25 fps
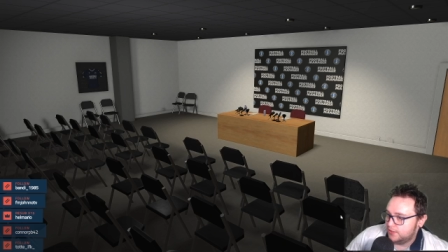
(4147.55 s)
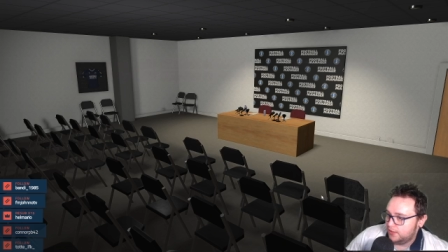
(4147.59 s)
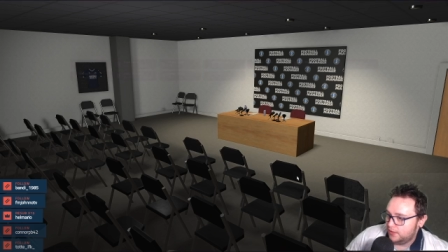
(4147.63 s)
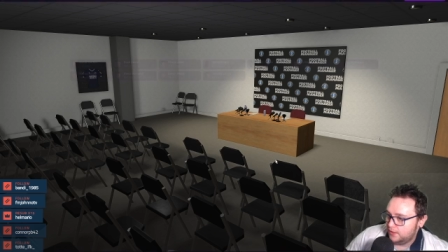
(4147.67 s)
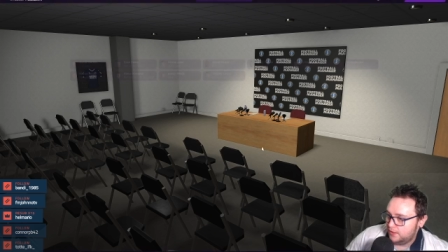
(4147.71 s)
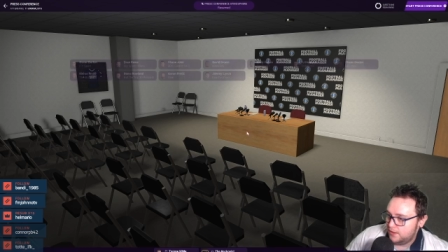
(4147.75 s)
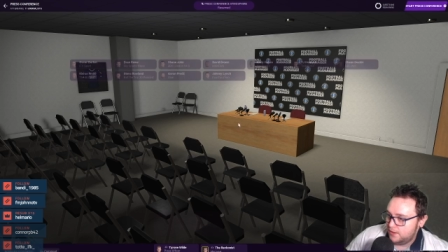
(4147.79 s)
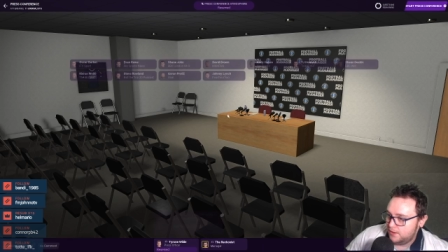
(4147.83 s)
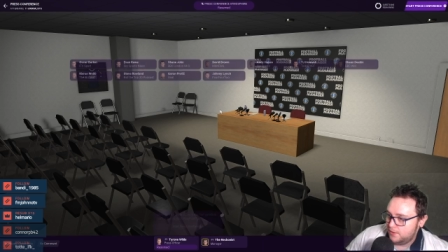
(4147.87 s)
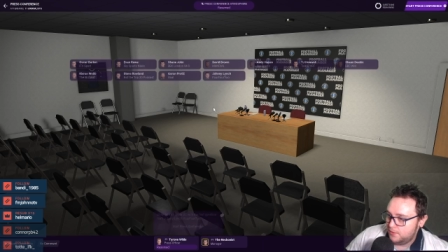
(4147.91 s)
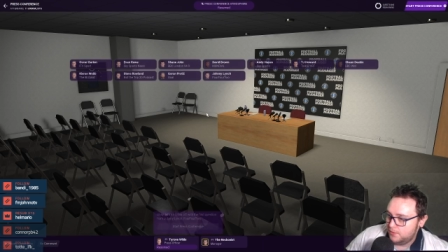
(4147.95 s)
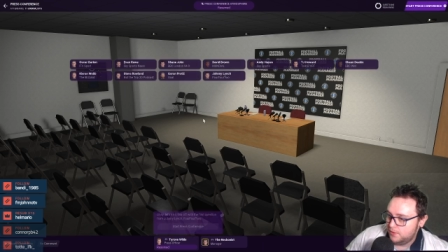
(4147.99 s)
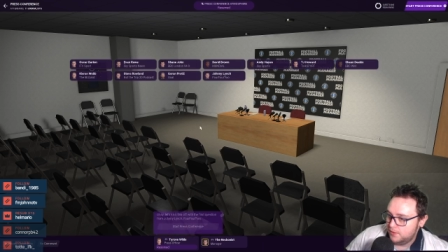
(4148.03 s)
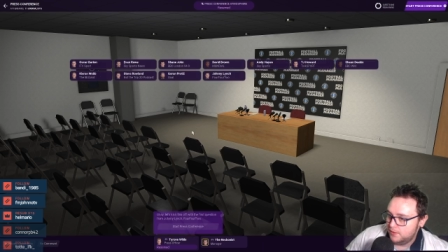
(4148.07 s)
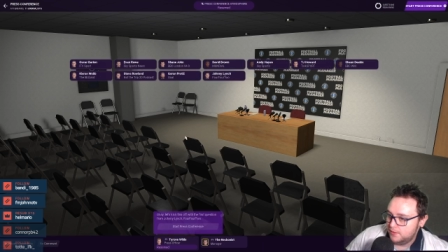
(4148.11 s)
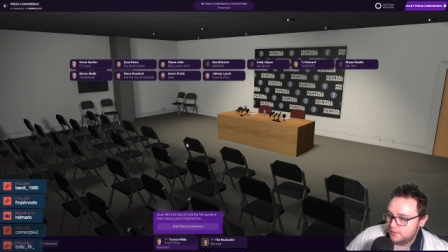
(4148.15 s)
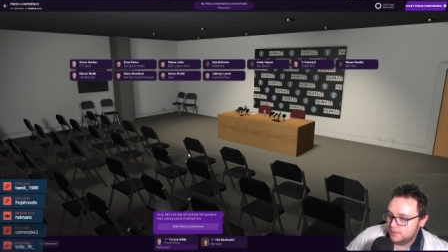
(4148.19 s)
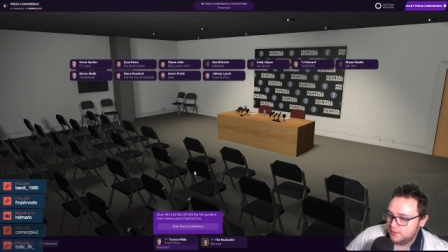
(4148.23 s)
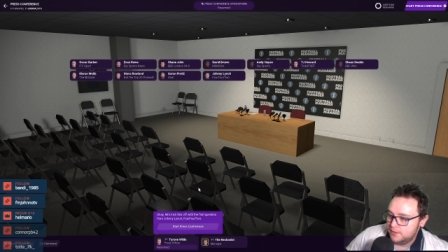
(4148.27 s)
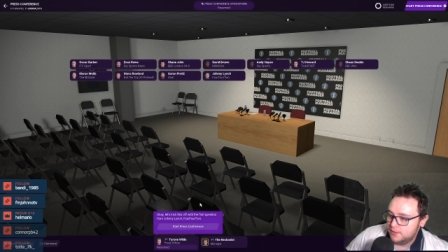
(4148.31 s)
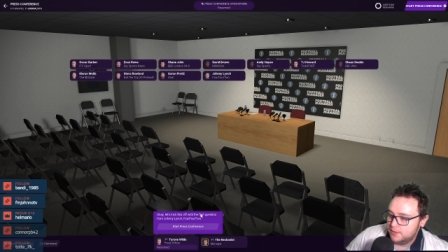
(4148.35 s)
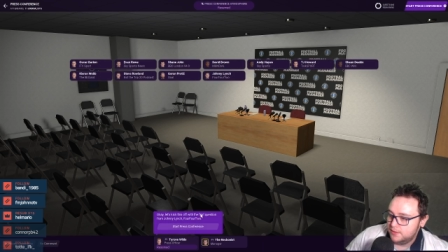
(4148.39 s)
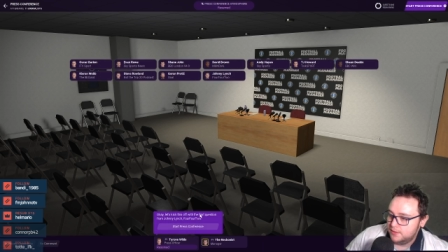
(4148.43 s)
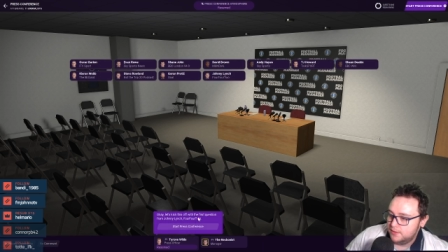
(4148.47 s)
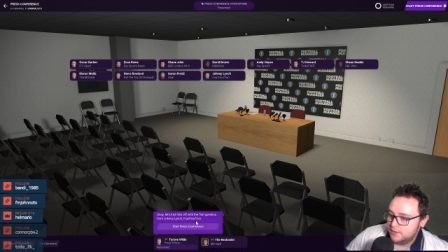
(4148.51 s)
Hello.
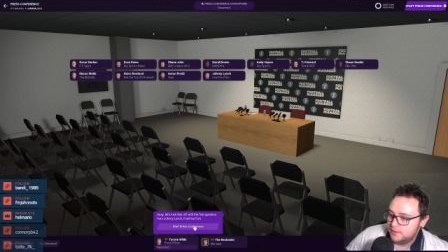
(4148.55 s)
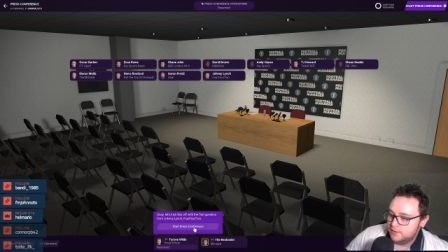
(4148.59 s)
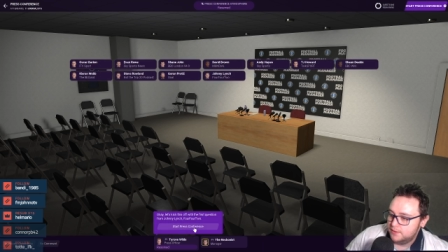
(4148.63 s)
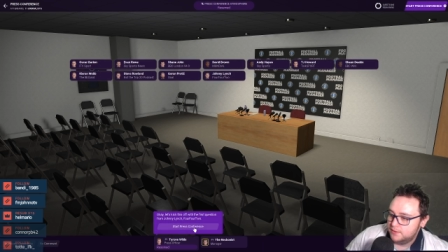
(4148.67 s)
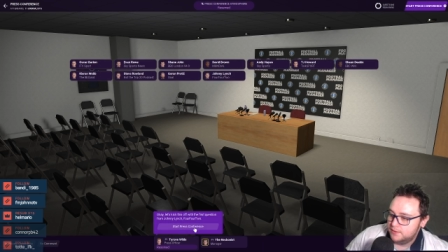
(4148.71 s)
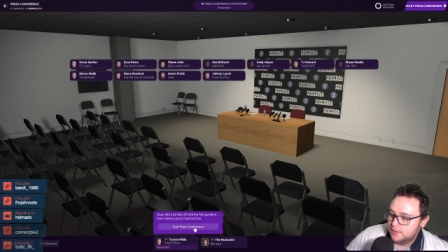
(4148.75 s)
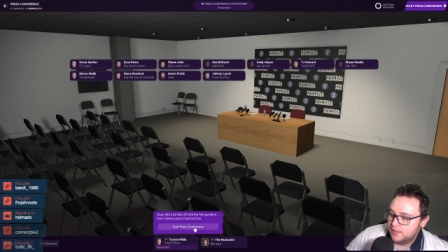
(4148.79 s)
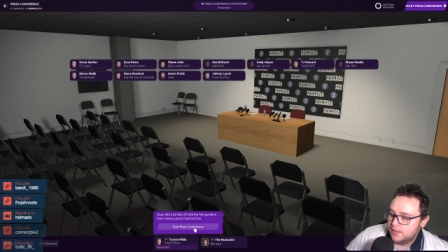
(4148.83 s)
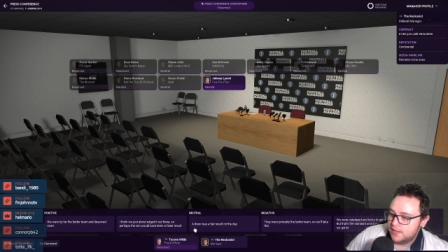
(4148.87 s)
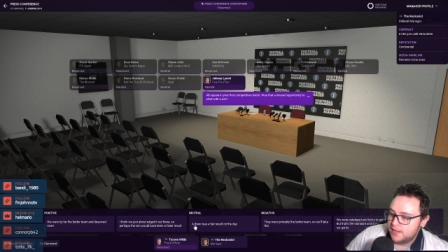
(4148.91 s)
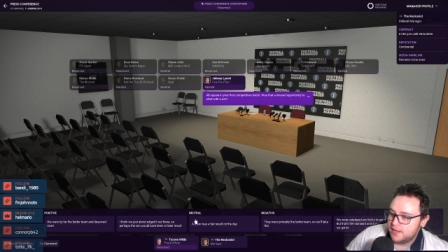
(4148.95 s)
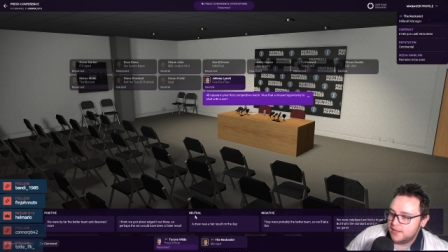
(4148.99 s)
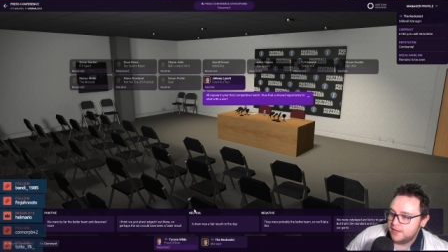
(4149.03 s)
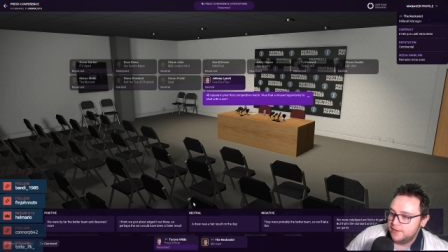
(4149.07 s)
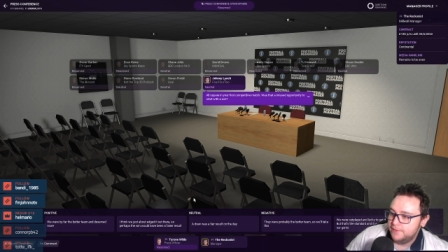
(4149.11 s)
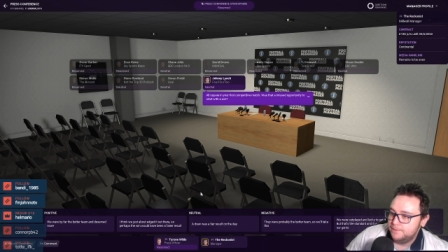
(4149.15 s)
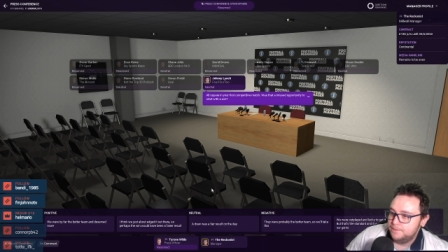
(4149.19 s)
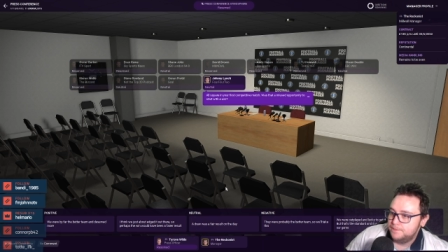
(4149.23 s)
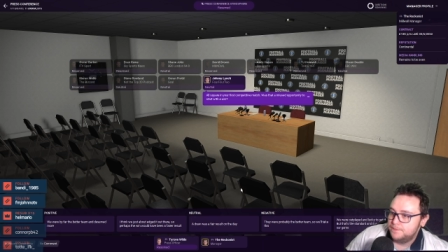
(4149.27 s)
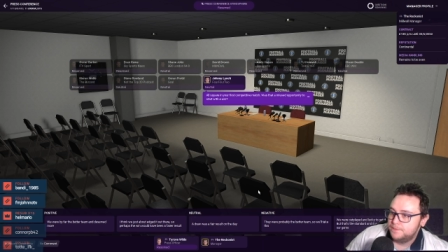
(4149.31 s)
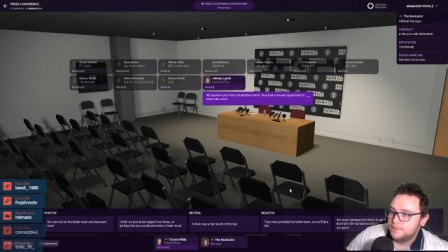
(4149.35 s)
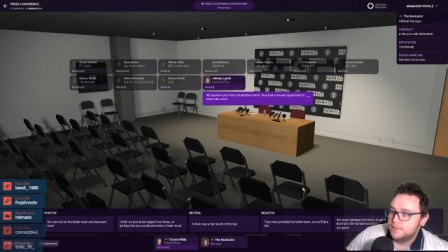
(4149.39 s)
Hi.